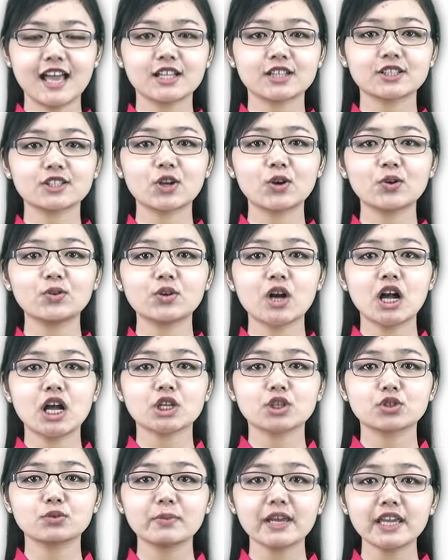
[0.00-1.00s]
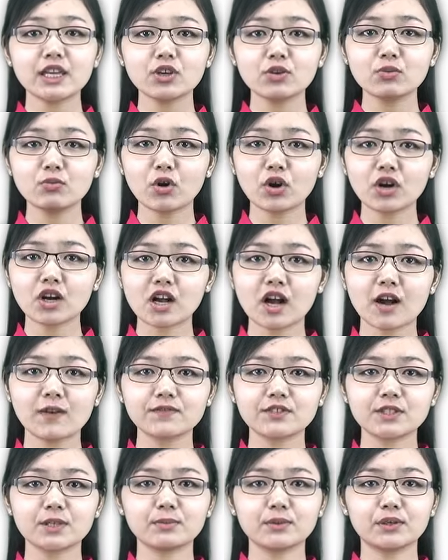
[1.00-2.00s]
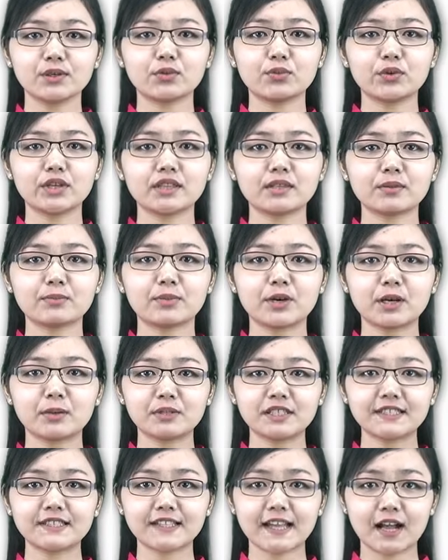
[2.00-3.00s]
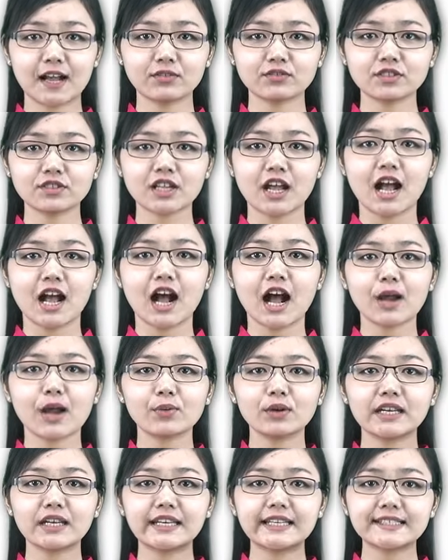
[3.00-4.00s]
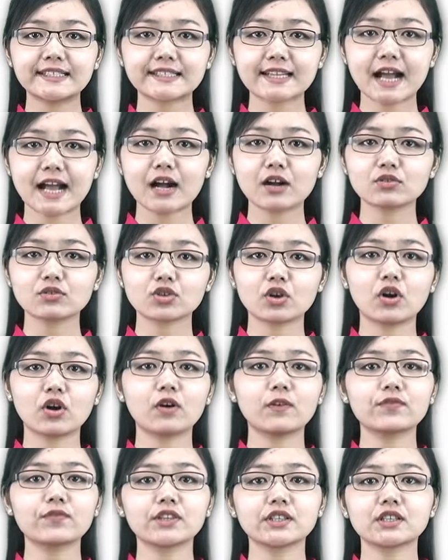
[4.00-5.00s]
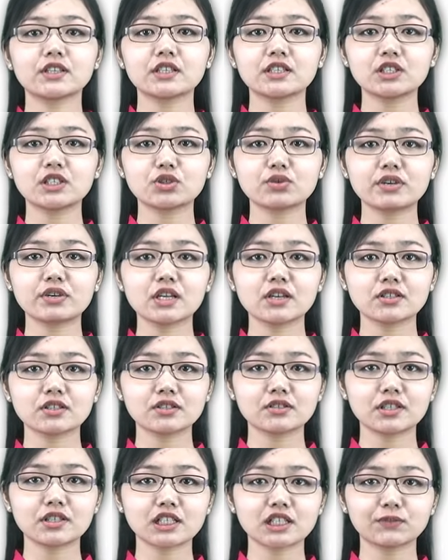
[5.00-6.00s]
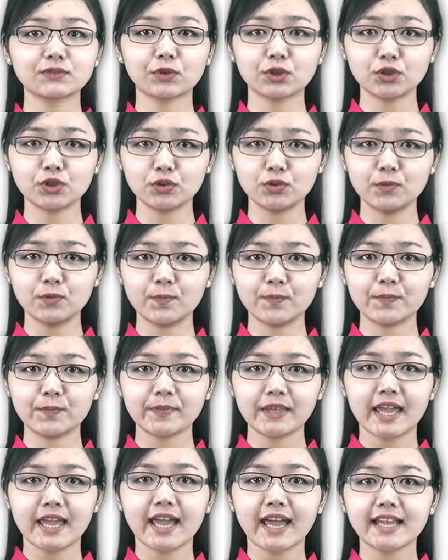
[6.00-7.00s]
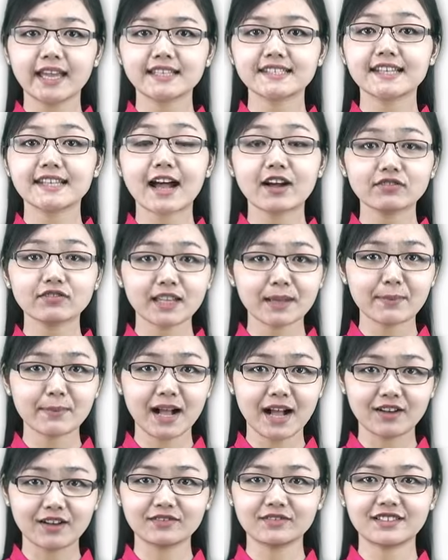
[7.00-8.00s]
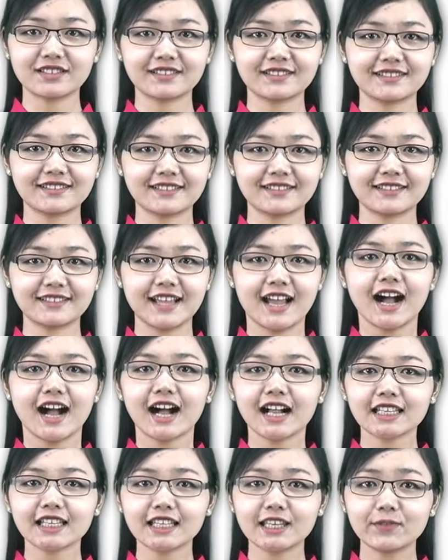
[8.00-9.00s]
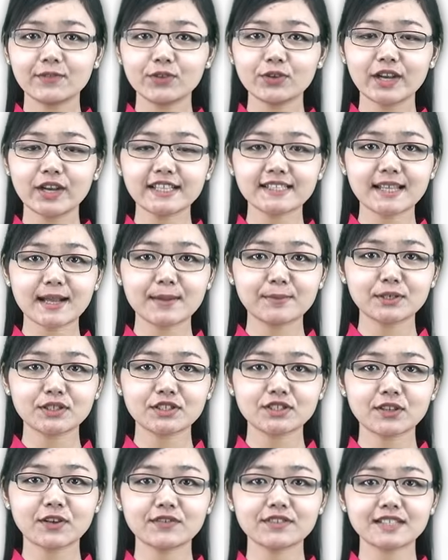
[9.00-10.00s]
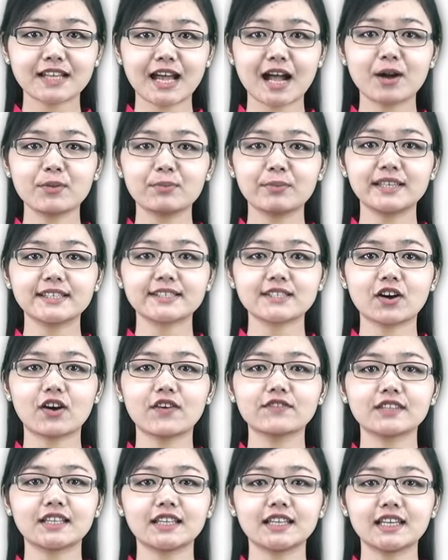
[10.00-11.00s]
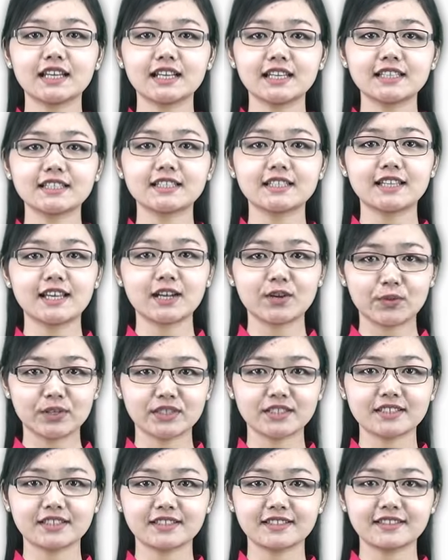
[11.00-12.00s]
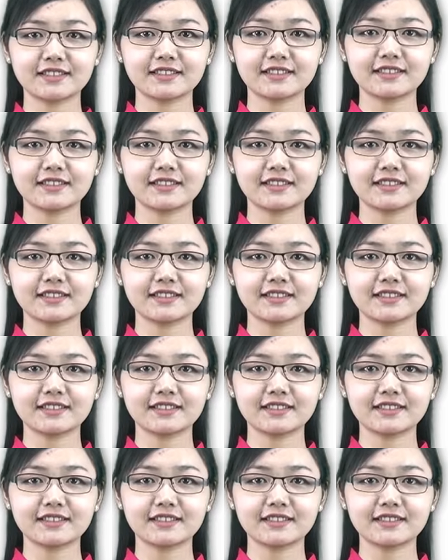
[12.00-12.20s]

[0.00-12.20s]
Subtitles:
So, to make you more comfortable with Burmese sounds, I will list out of the 33 consonants for you and sound them out. I'll give you examples of sound based on the English language.